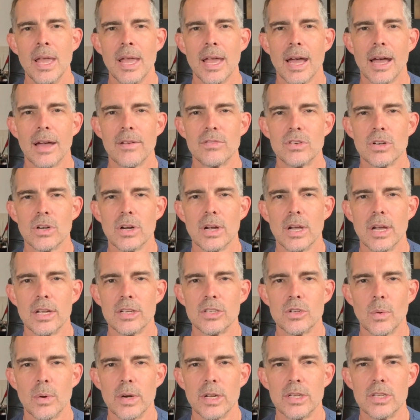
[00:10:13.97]
after
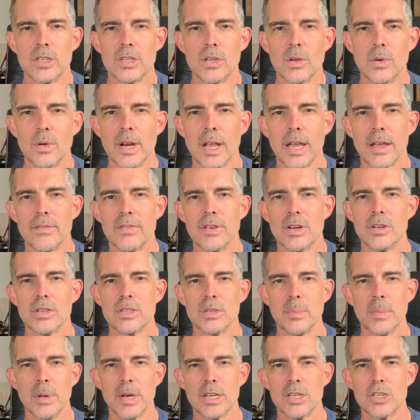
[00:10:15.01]
22 and a half years
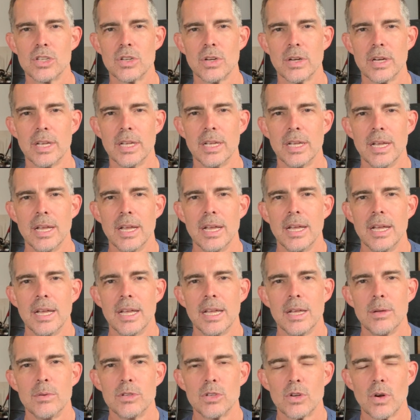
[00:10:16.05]
of ministry.
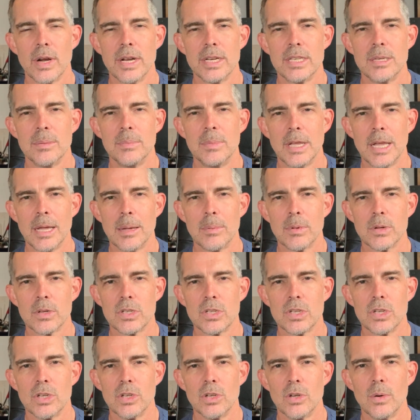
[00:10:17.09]
It was great to be able
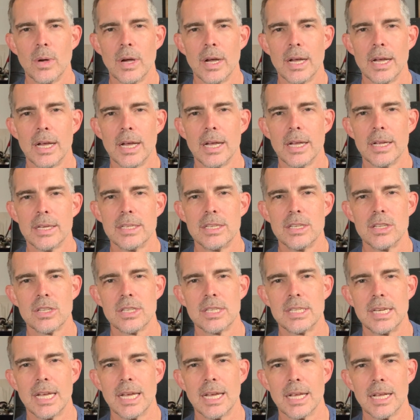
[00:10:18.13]
to
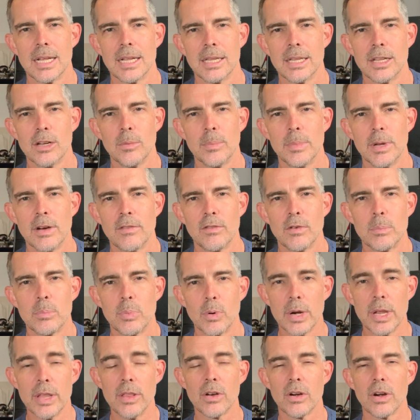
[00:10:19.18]
just take a little bit of a
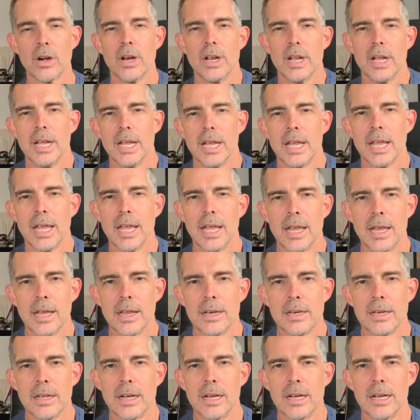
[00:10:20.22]
breather
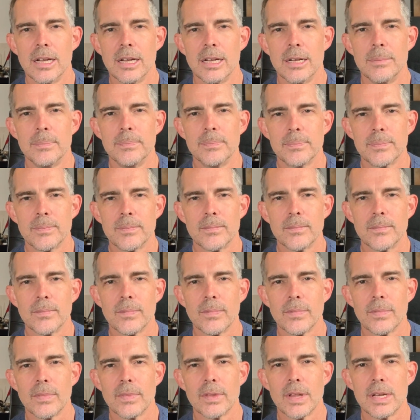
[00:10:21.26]
and
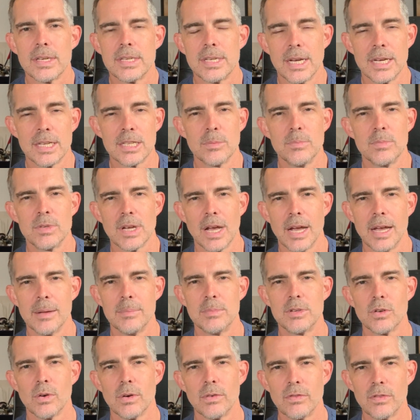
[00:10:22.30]
take some time
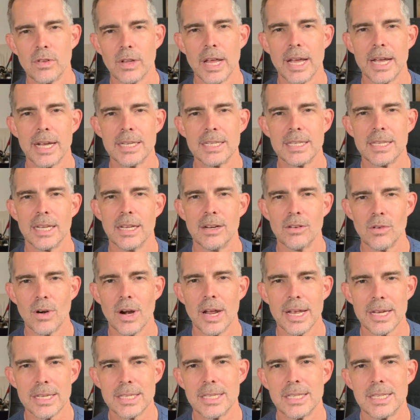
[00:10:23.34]
to reflect and
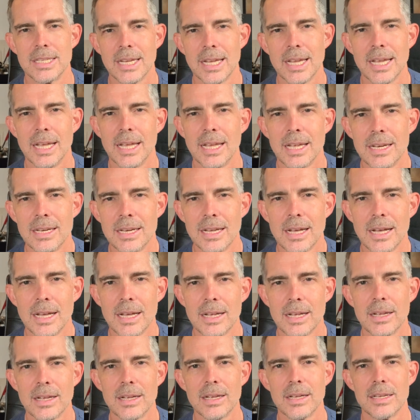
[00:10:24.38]
rest and
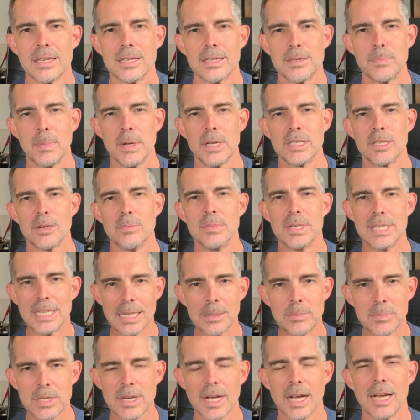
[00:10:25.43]
spend some
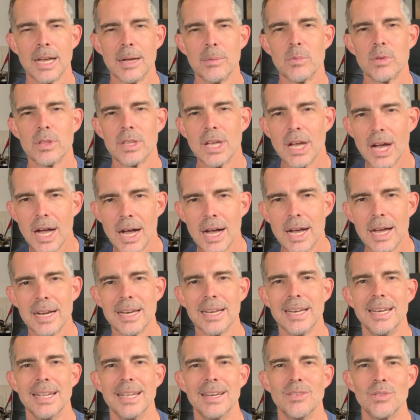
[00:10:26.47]
deep time with God
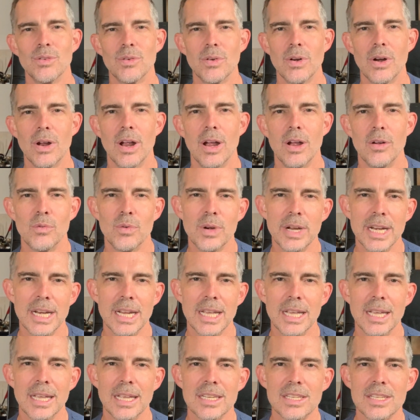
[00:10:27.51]
and in
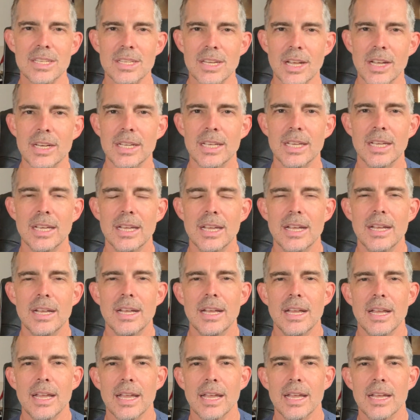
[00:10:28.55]
reading and study
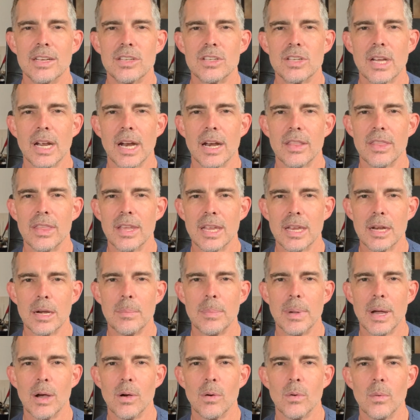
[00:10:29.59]
and just kind of thinking
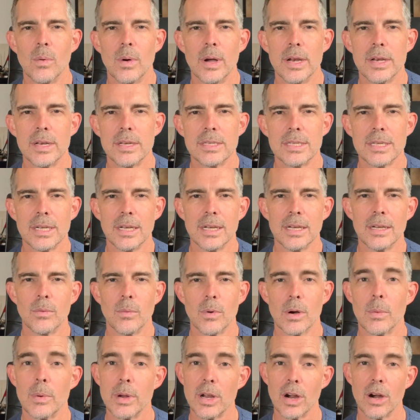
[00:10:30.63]
about what
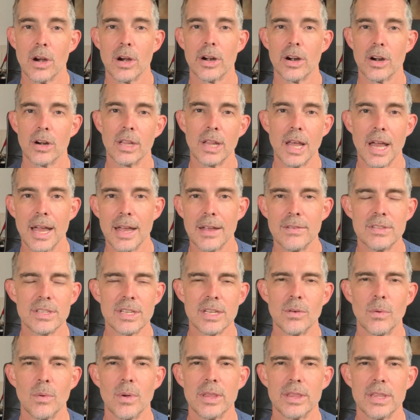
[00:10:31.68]
where we are in our lives
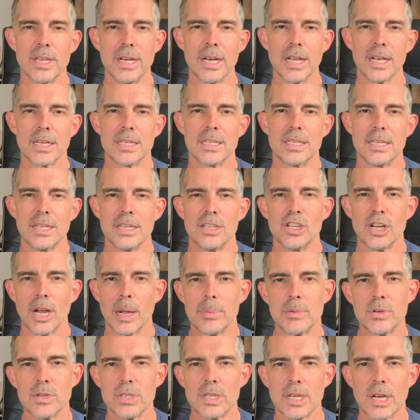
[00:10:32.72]
and what the next
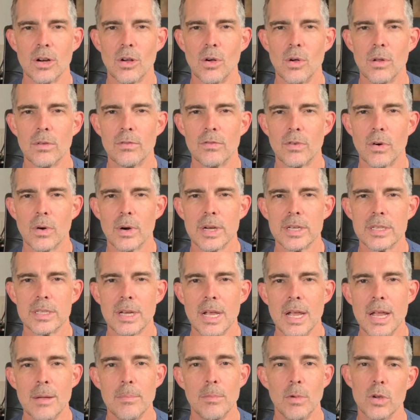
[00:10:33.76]
chapter is going to hold for us.
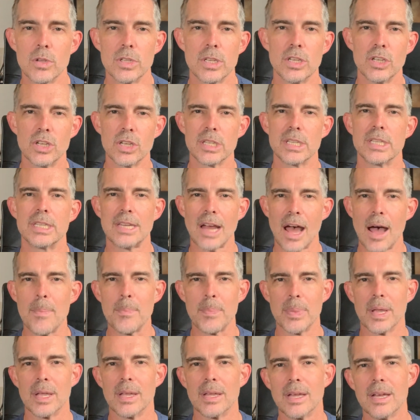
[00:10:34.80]
Mostly just
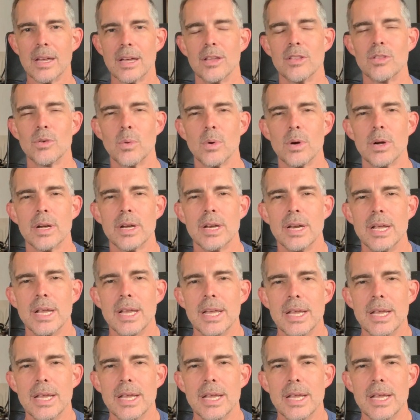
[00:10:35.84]
stopping. The word